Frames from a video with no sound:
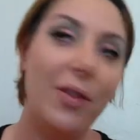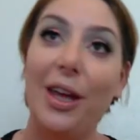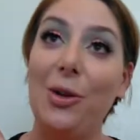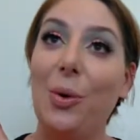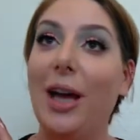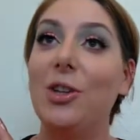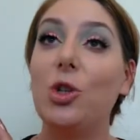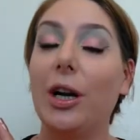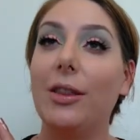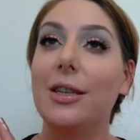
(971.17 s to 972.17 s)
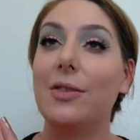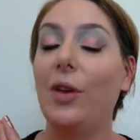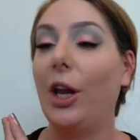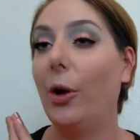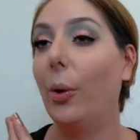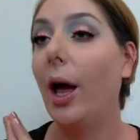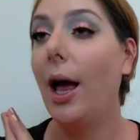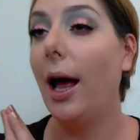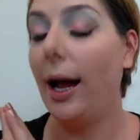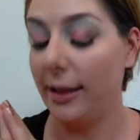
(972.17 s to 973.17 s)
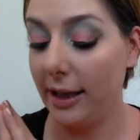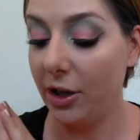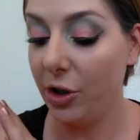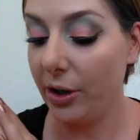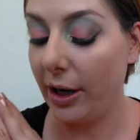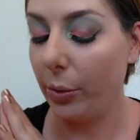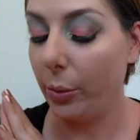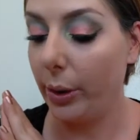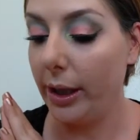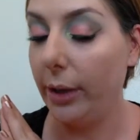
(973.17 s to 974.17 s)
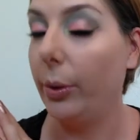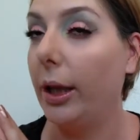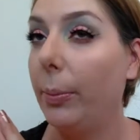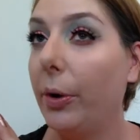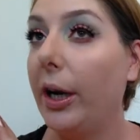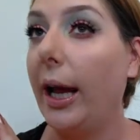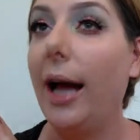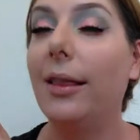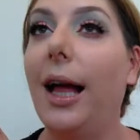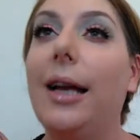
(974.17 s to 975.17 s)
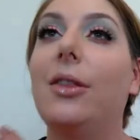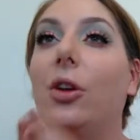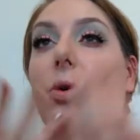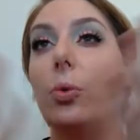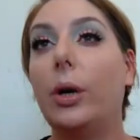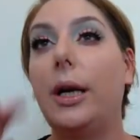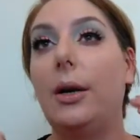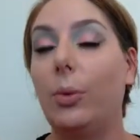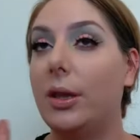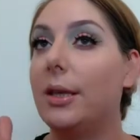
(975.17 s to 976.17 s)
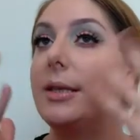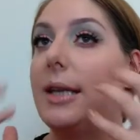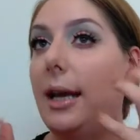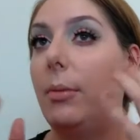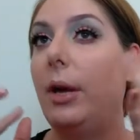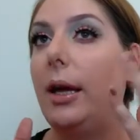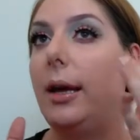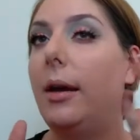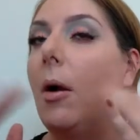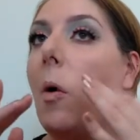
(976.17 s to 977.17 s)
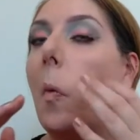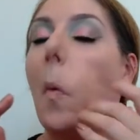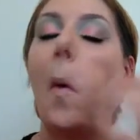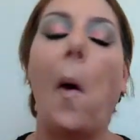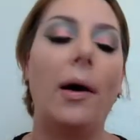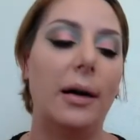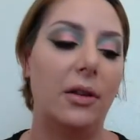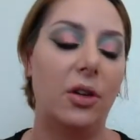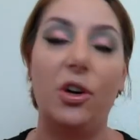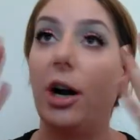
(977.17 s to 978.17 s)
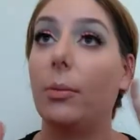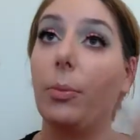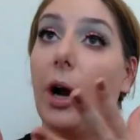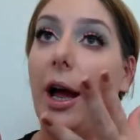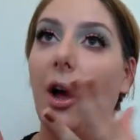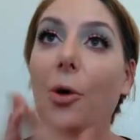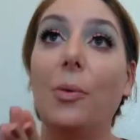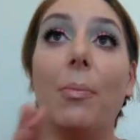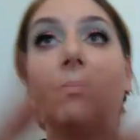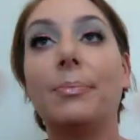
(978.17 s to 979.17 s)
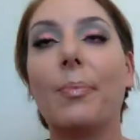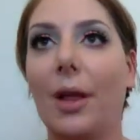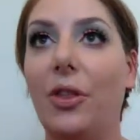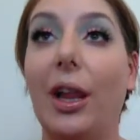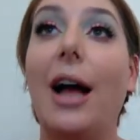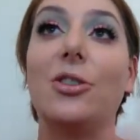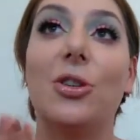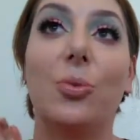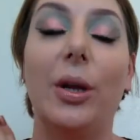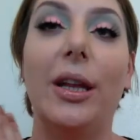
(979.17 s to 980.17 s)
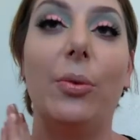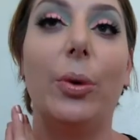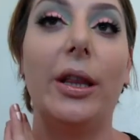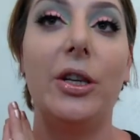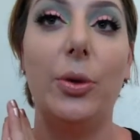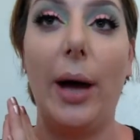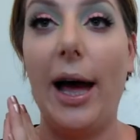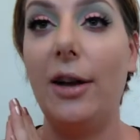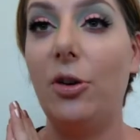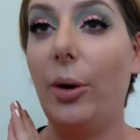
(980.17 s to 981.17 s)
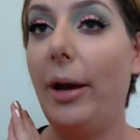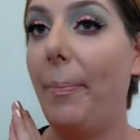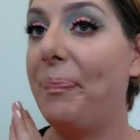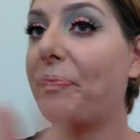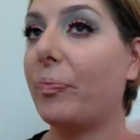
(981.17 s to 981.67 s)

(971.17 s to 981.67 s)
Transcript: that you guys share this video. I think it turned out really, really pretty. I liked the green with the salmon and the dark brown. The lashes really, really do add to it.